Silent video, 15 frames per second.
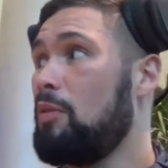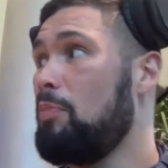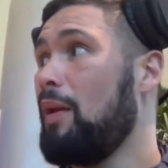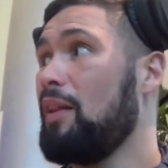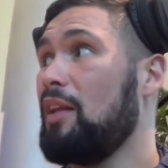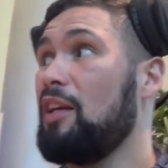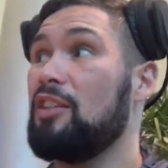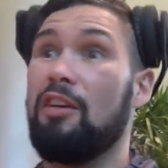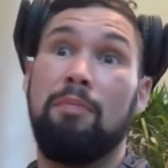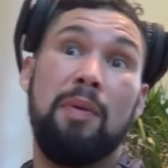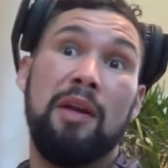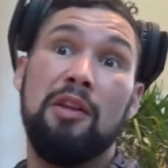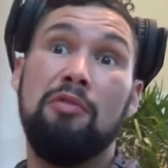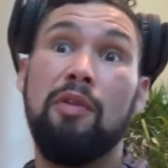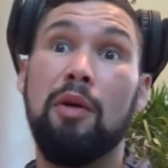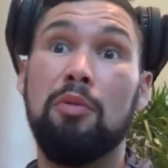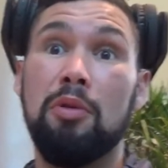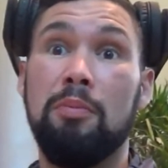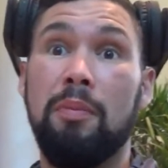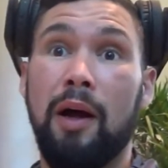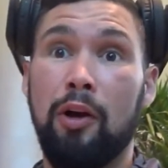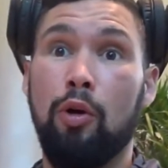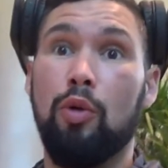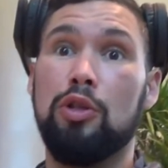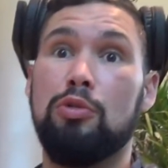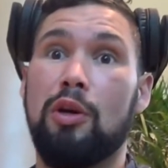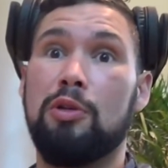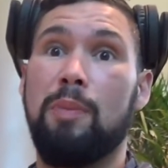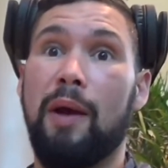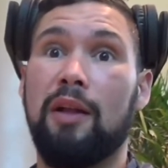main thing is I've been in the ring with him. I know what
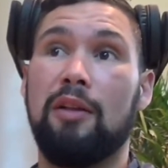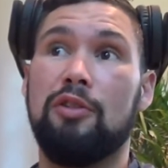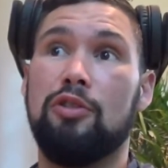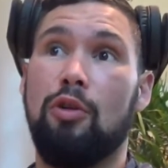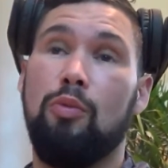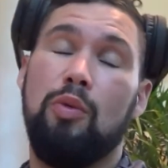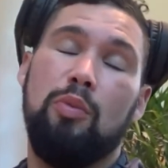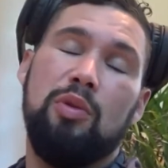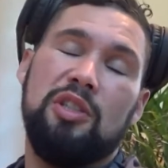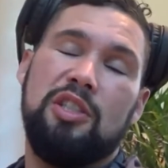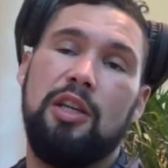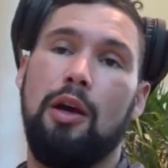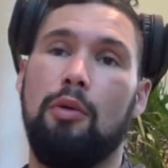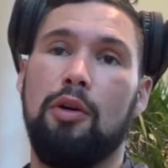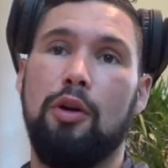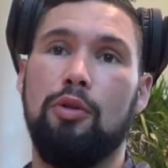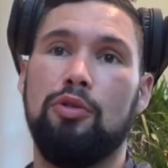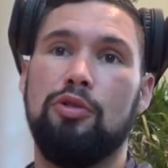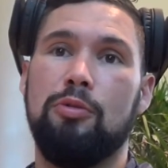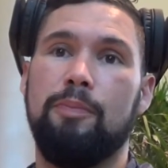to expect. So we'll see how it goes.